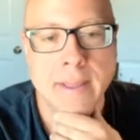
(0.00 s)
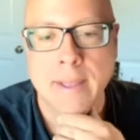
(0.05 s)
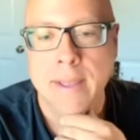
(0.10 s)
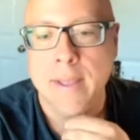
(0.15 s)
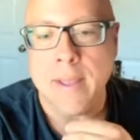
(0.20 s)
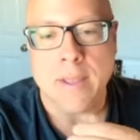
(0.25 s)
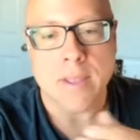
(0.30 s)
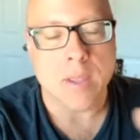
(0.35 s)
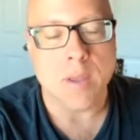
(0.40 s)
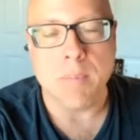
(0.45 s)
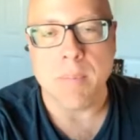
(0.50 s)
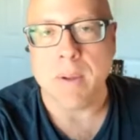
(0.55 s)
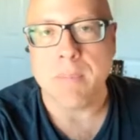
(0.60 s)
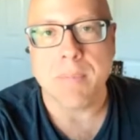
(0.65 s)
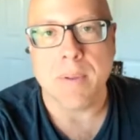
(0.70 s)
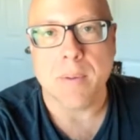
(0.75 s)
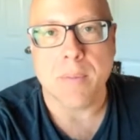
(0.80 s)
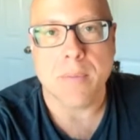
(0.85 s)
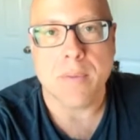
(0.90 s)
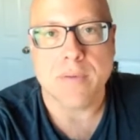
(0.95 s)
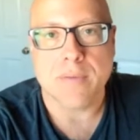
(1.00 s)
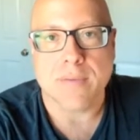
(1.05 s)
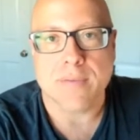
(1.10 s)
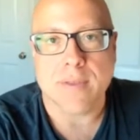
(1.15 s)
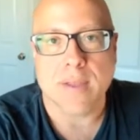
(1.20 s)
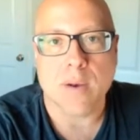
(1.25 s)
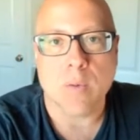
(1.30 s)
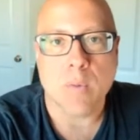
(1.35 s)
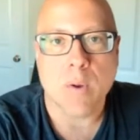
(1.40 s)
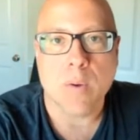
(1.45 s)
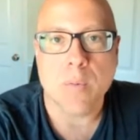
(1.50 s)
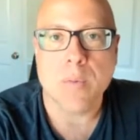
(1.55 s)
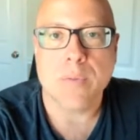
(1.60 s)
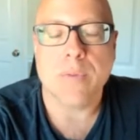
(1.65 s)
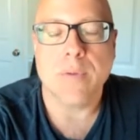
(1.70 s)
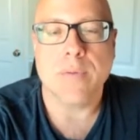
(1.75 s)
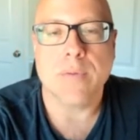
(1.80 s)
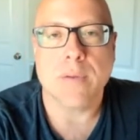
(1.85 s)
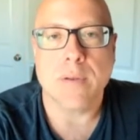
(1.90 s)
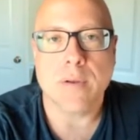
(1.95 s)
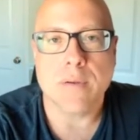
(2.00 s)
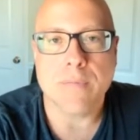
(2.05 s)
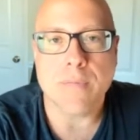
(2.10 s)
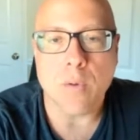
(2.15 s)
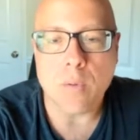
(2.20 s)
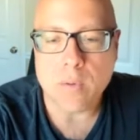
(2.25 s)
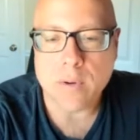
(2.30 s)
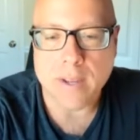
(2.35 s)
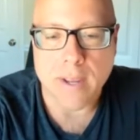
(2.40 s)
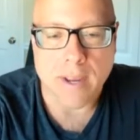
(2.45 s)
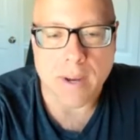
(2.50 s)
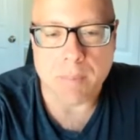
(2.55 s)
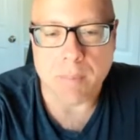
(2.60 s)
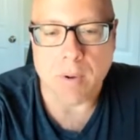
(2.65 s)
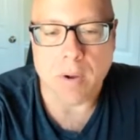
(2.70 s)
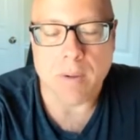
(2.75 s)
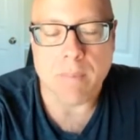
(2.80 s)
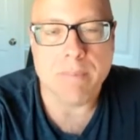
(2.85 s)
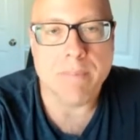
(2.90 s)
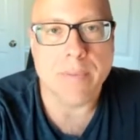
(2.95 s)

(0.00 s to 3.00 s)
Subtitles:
You might be able to just get away with using your phone camera